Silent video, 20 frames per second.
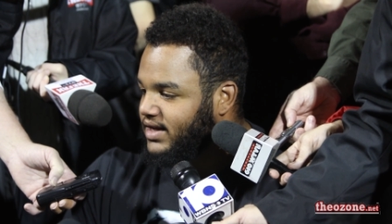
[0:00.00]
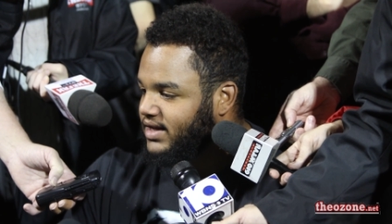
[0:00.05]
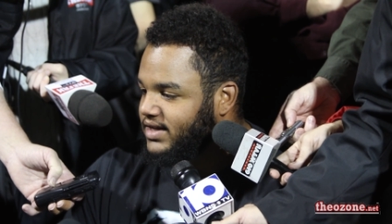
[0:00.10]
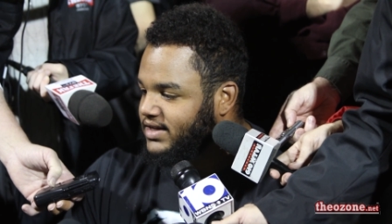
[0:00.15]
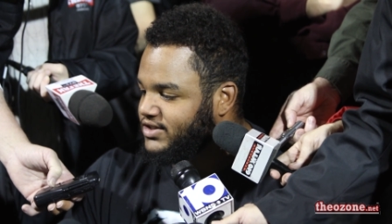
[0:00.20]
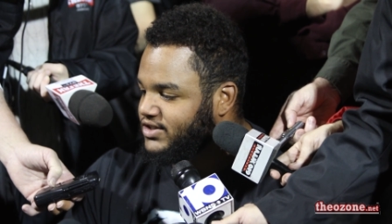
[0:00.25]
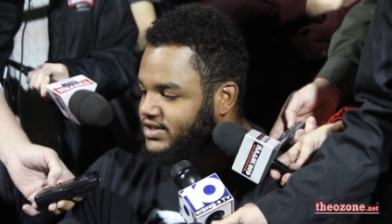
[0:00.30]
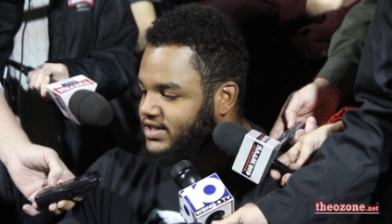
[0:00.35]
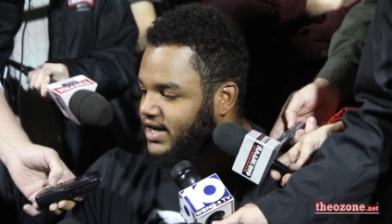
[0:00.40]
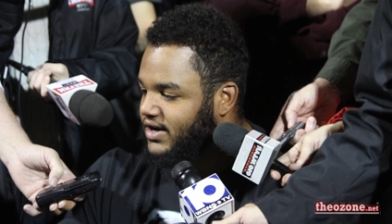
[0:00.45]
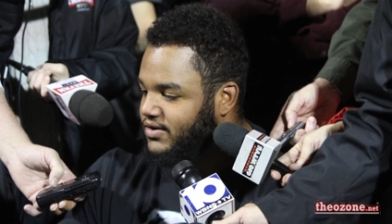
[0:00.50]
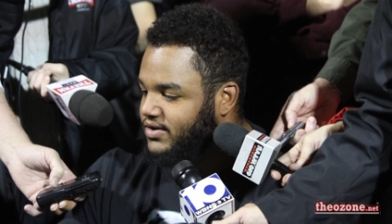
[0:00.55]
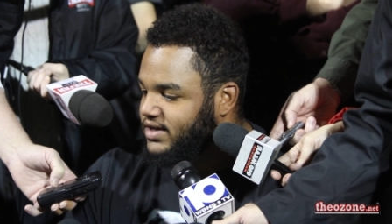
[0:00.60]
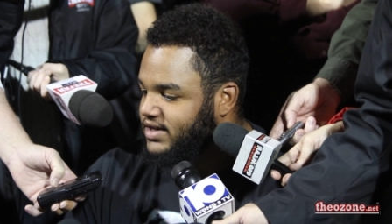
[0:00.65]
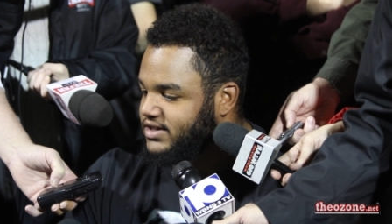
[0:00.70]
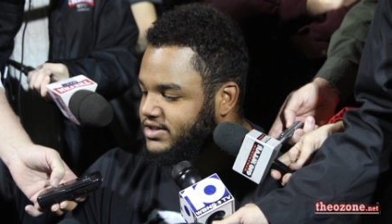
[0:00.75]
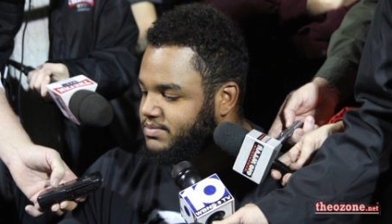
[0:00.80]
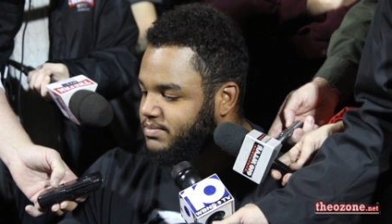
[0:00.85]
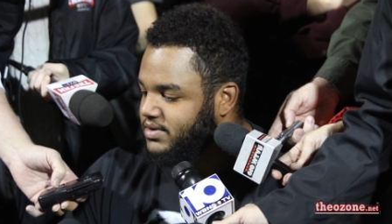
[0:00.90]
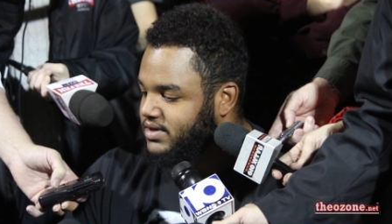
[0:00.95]
that's just how it
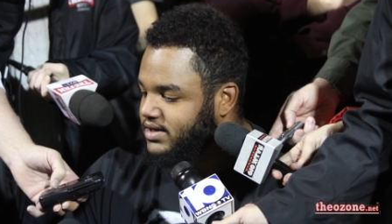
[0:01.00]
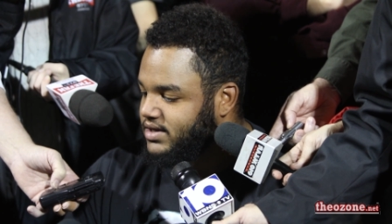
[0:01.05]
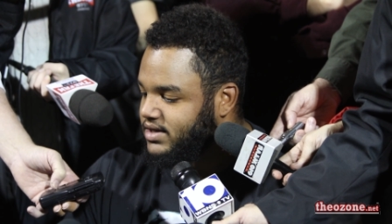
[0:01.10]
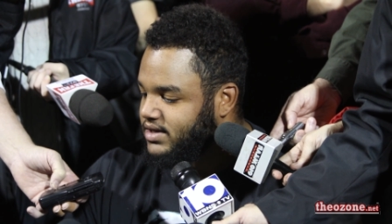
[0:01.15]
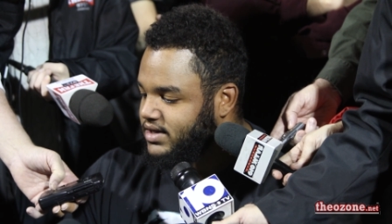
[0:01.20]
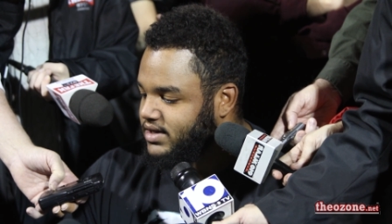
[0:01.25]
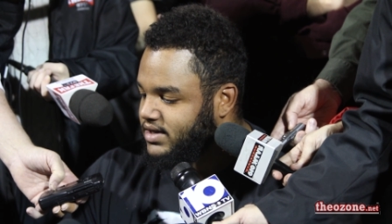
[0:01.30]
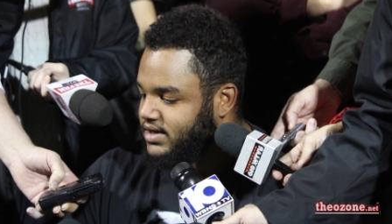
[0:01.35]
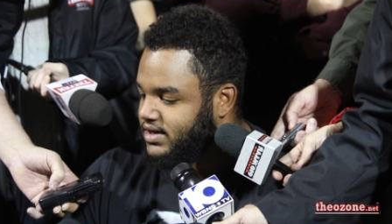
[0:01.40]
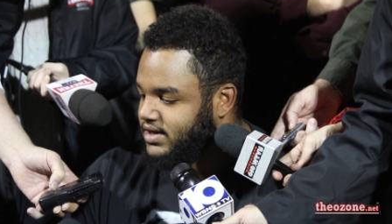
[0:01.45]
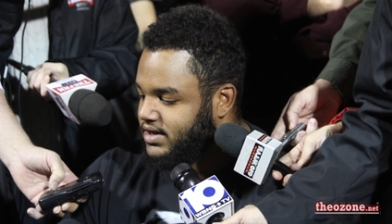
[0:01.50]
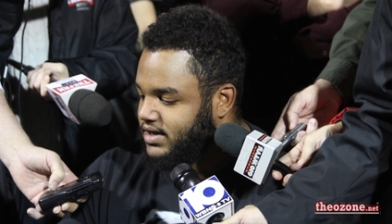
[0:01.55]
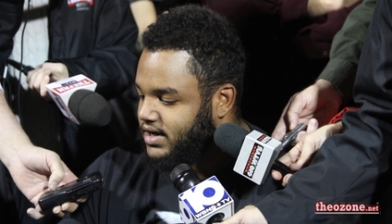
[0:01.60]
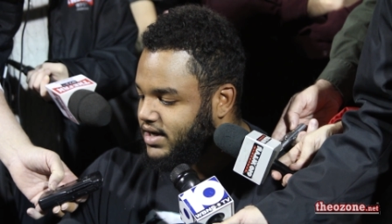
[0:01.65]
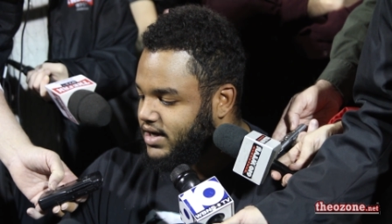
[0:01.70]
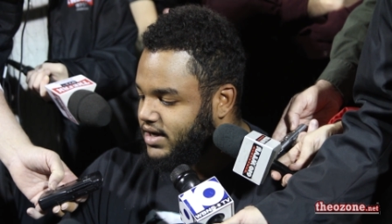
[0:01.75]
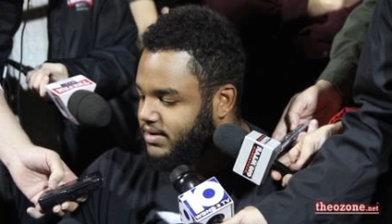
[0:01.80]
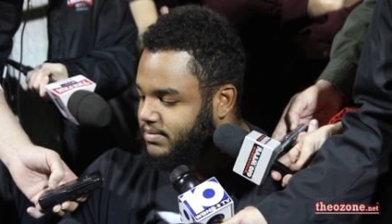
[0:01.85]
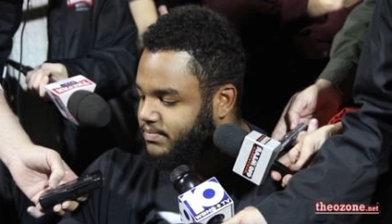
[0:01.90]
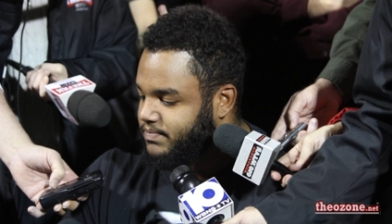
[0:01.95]
is. But
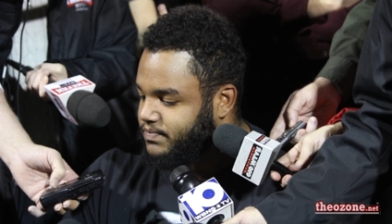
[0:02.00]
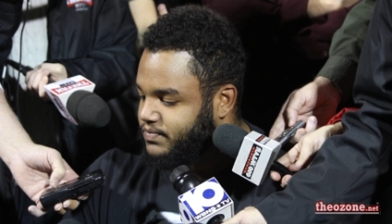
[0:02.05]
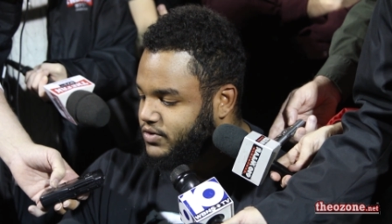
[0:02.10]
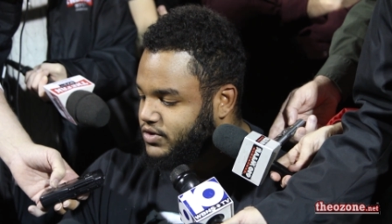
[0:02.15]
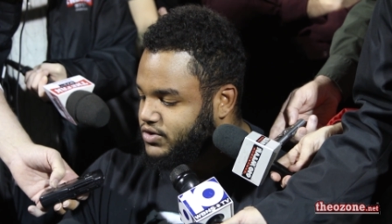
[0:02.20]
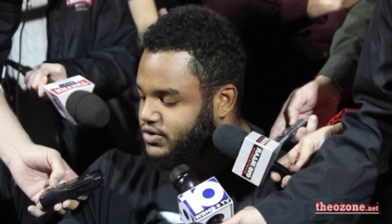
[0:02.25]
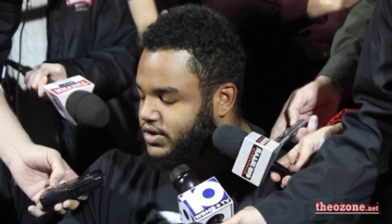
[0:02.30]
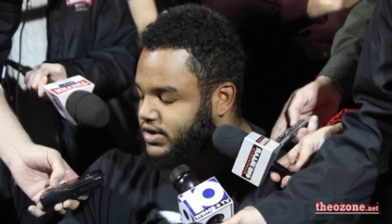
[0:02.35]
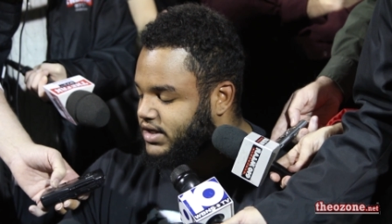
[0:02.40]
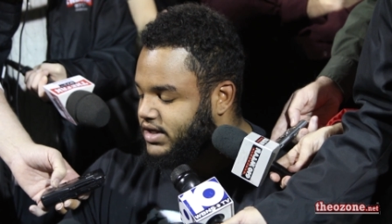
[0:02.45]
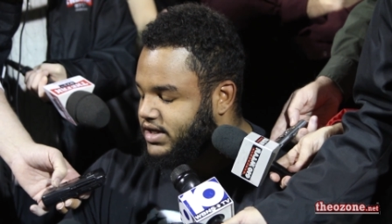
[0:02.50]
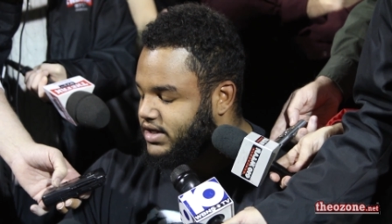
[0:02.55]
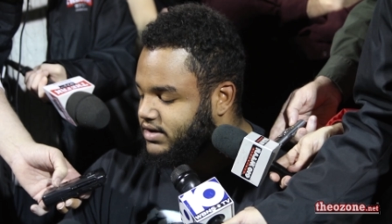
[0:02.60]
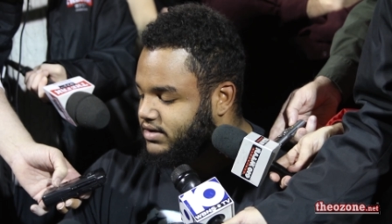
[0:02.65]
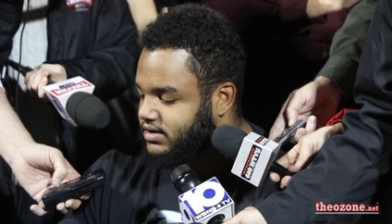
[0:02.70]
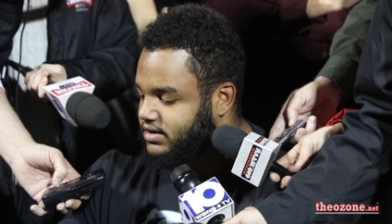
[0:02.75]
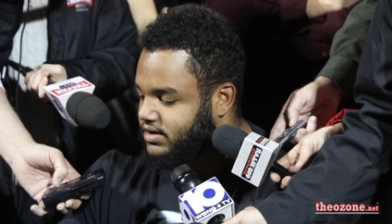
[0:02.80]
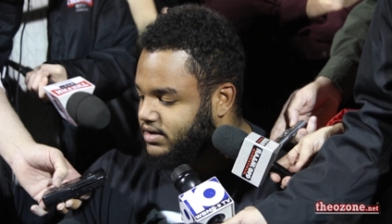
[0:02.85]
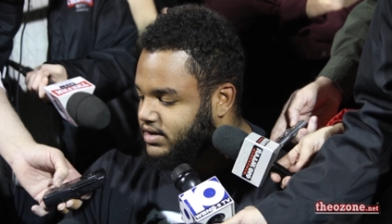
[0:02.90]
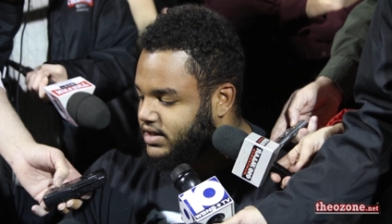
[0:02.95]
so it
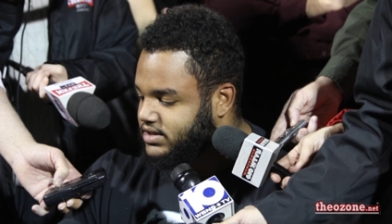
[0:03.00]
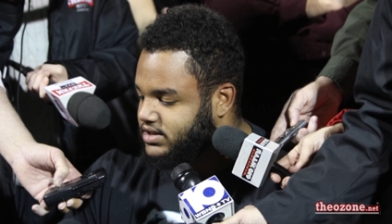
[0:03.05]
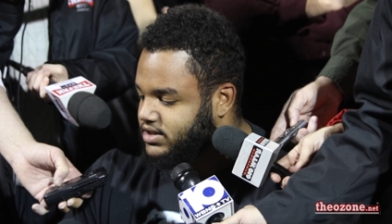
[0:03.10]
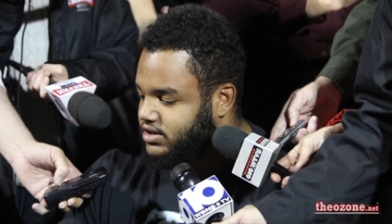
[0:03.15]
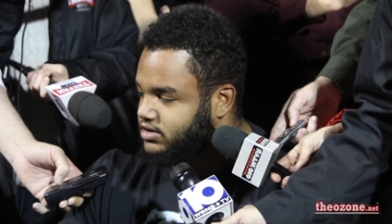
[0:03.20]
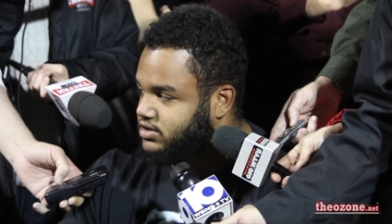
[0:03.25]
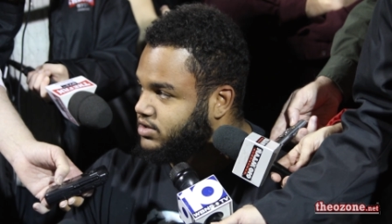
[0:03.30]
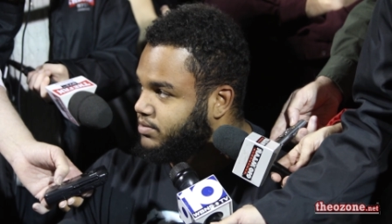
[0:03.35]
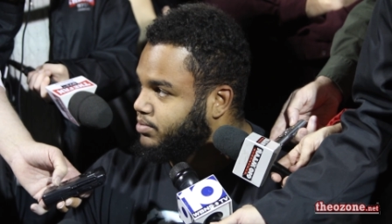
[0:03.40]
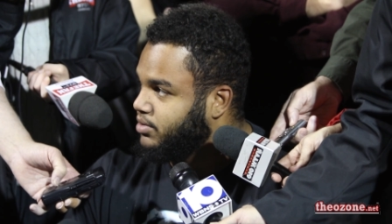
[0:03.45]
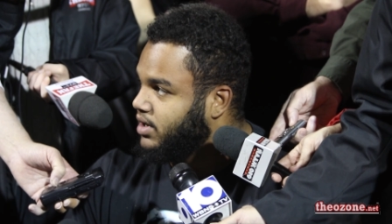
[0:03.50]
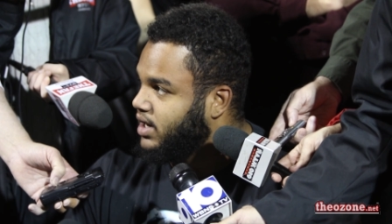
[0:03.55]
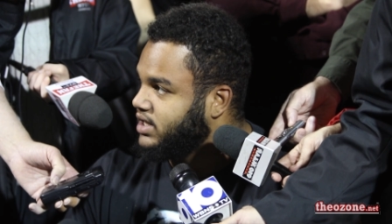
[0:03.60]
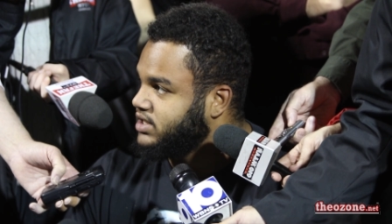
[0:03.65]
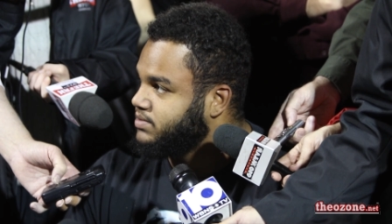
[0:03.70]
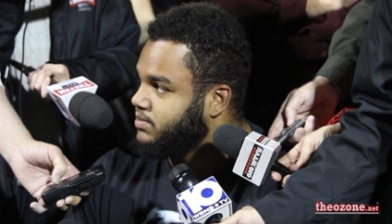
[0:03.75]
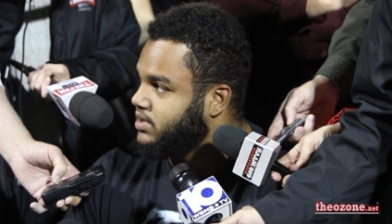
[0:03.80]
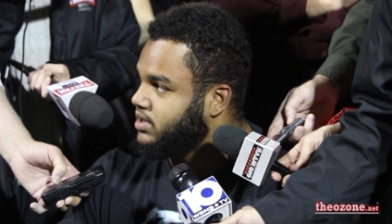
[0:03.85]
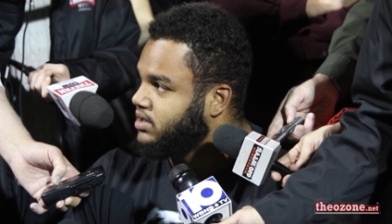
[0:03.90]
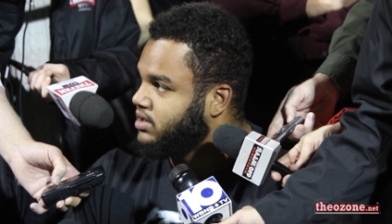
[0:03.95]
didn't necessarily
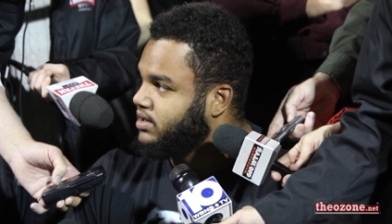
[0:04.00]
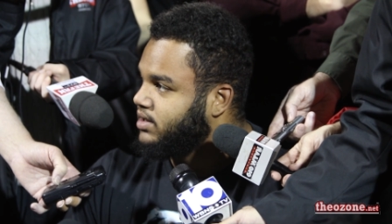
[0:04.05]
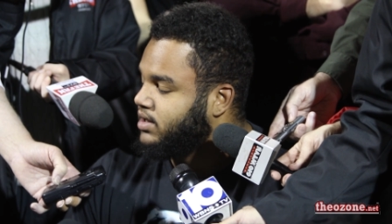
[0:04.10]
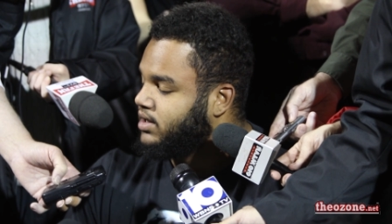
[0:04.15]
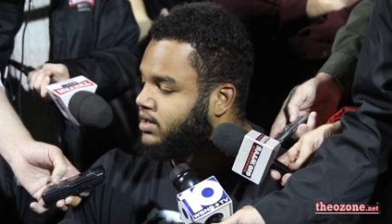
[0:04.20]
surprise me,